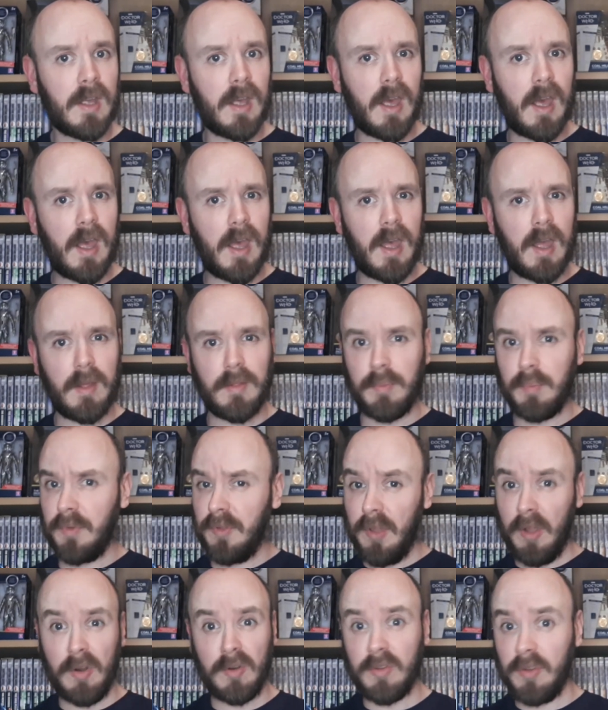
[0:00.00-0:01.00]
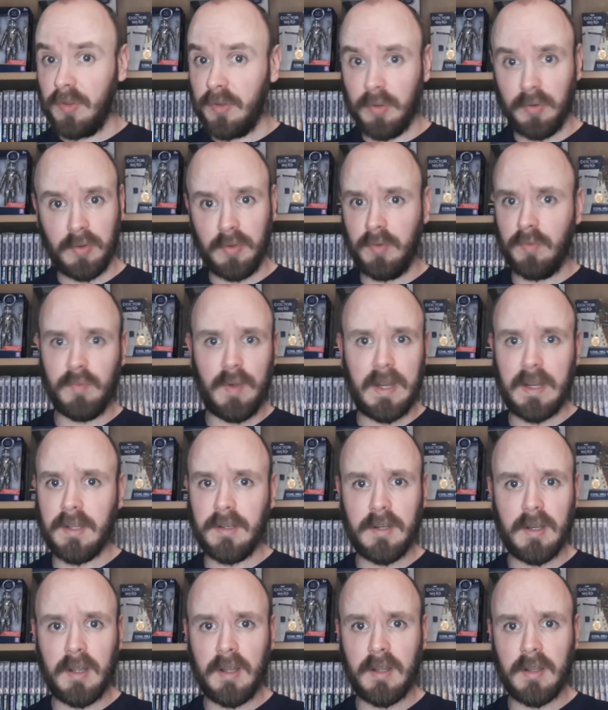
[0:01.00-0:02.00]
The Doctor doesn't
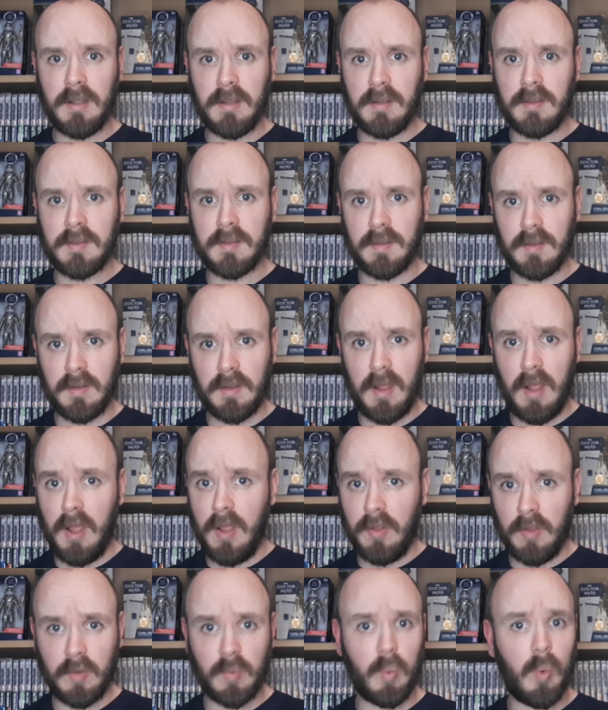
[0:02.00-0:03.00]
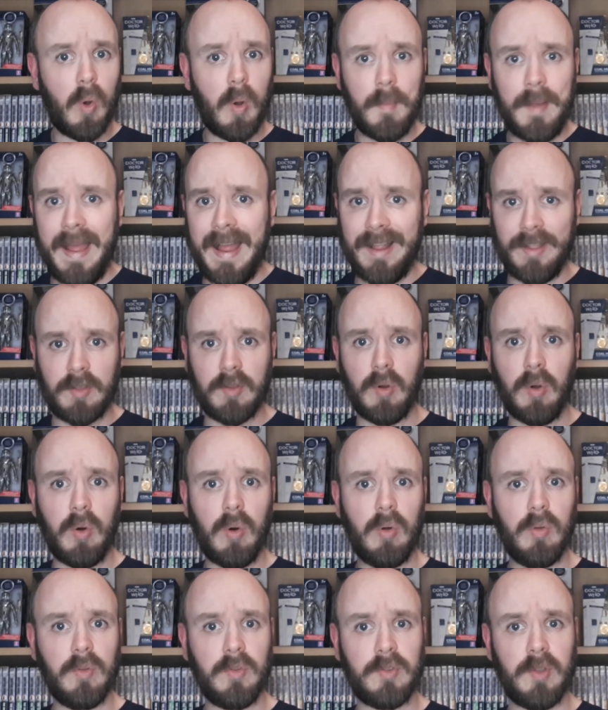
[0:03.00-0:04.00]
recognise the Swarm at
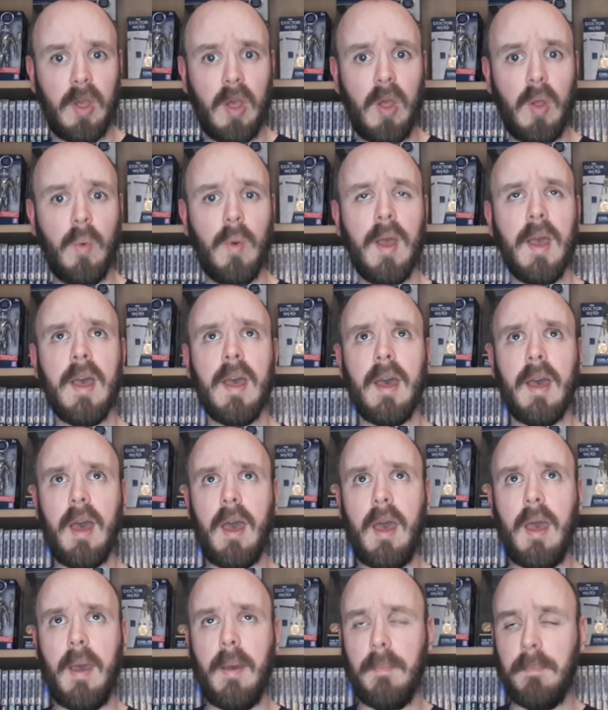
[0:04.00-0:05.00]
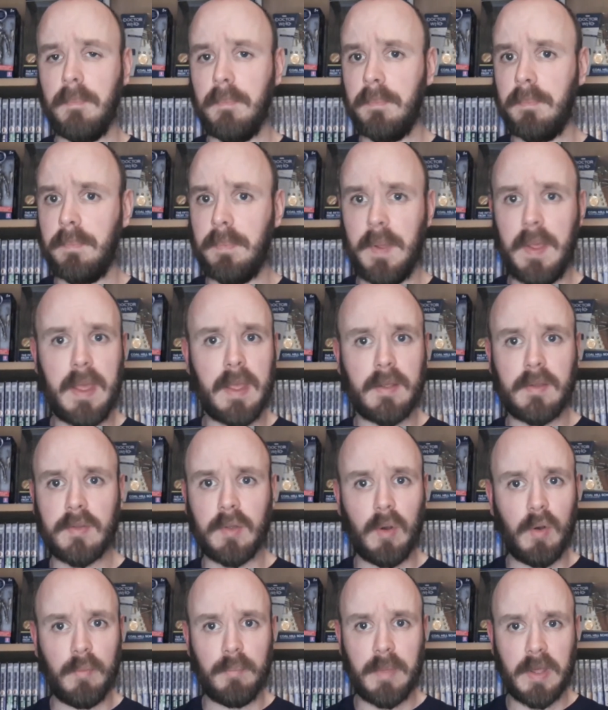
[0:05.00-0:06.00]
all. So big
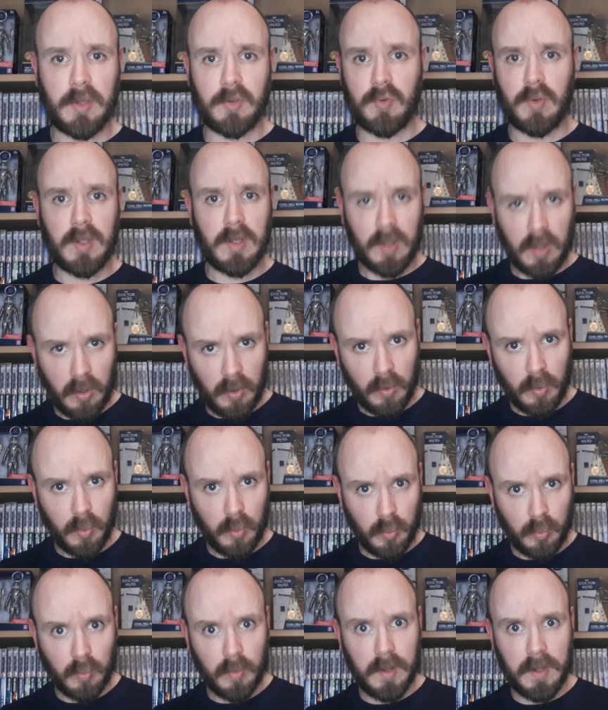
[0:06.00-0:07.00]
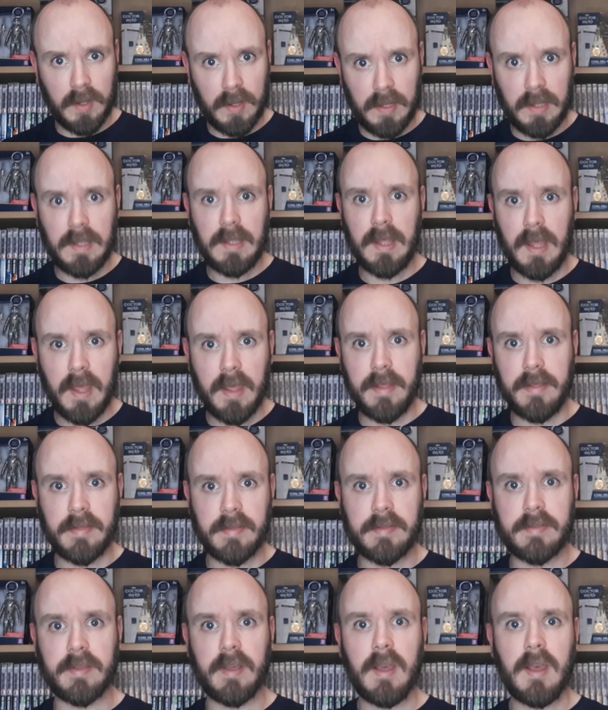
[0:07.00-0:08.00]
sort of mystery who he
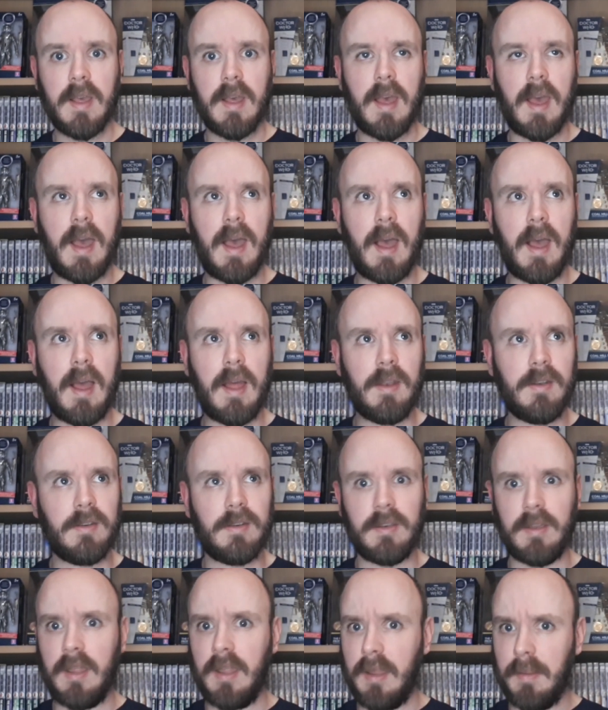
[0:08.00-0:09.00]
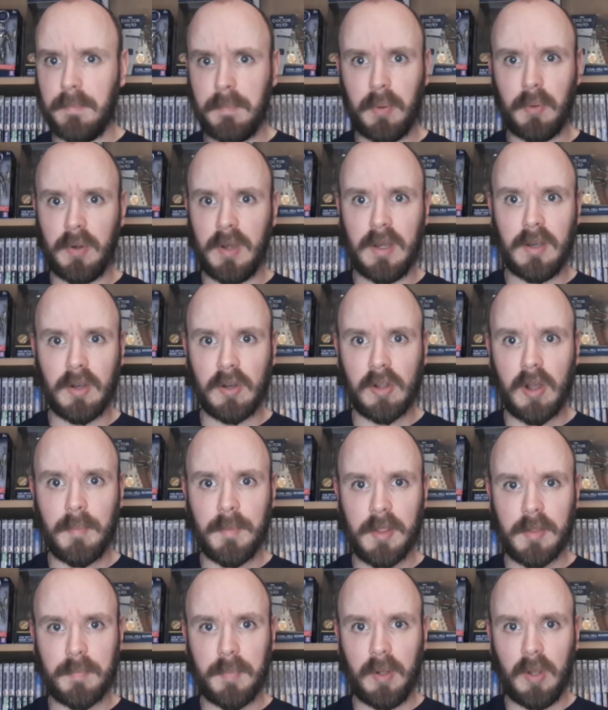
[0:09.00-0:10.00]
is. And put it in the
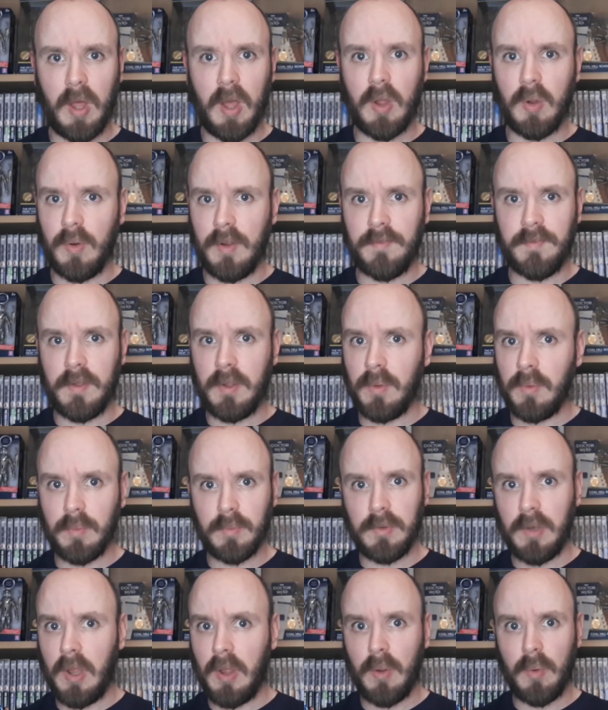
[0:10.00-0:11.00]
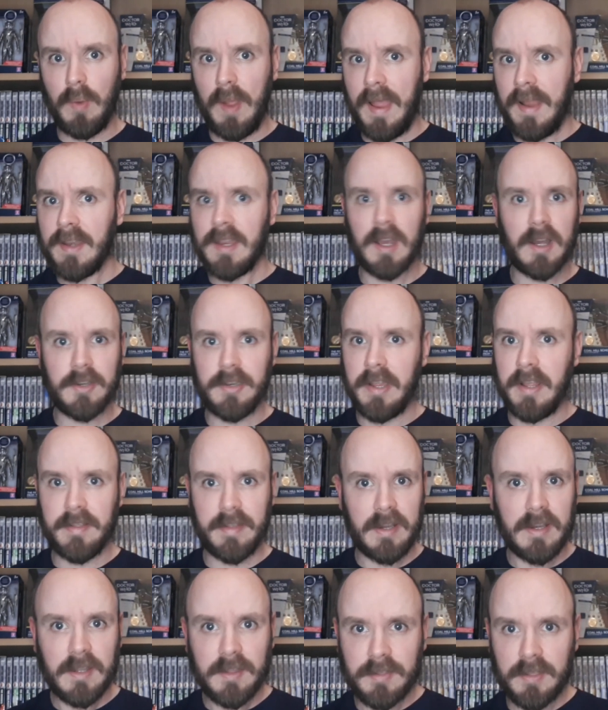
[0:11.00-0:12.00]
comments below if you know any ideas,
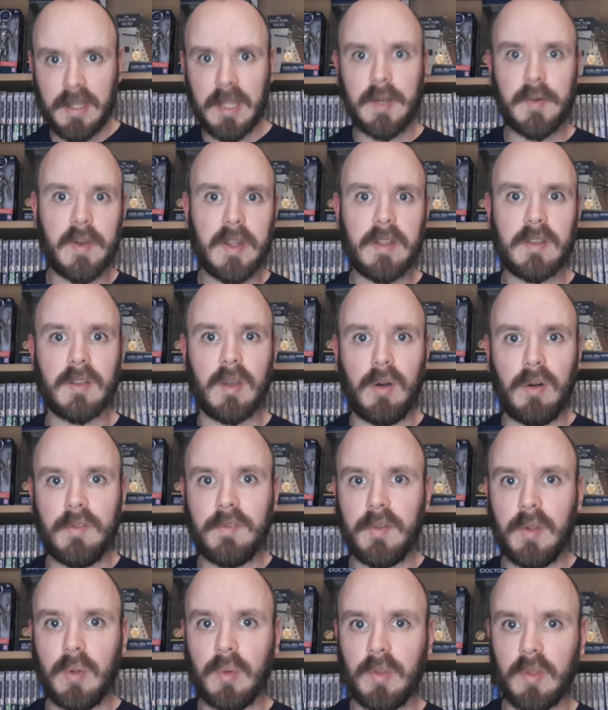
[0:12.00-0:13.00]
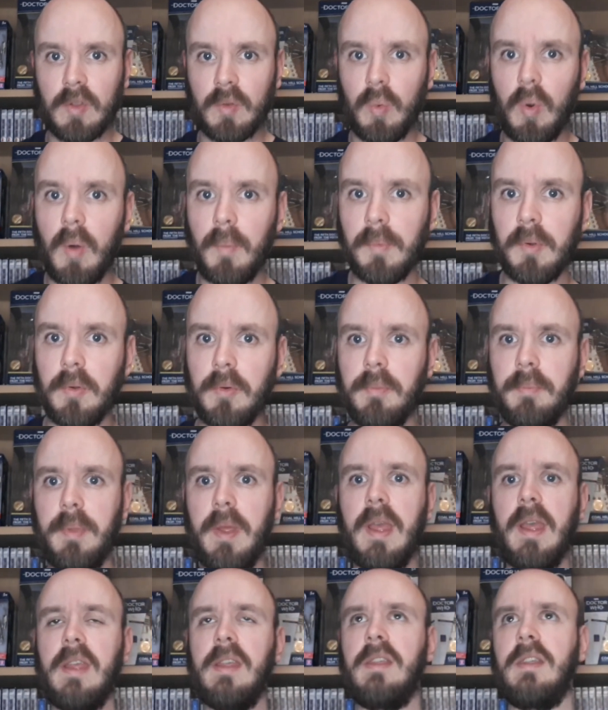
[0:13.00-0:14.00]
any theories of who the Swarm could
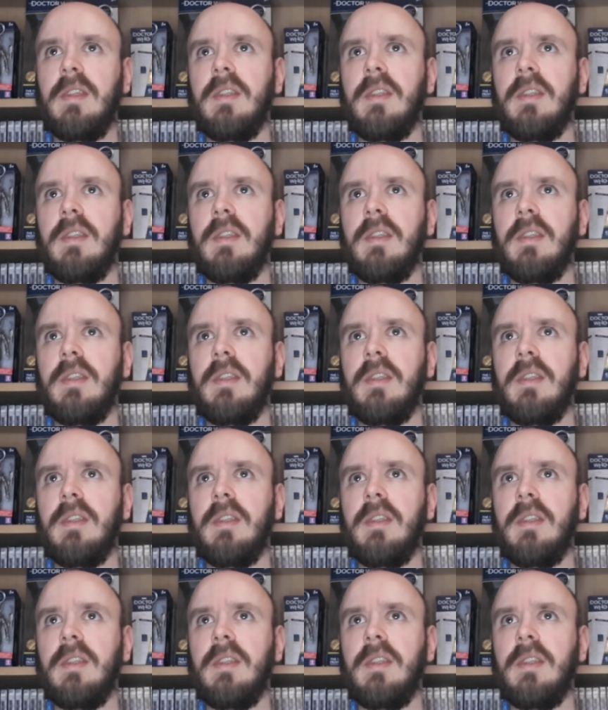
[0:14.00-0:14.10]
be.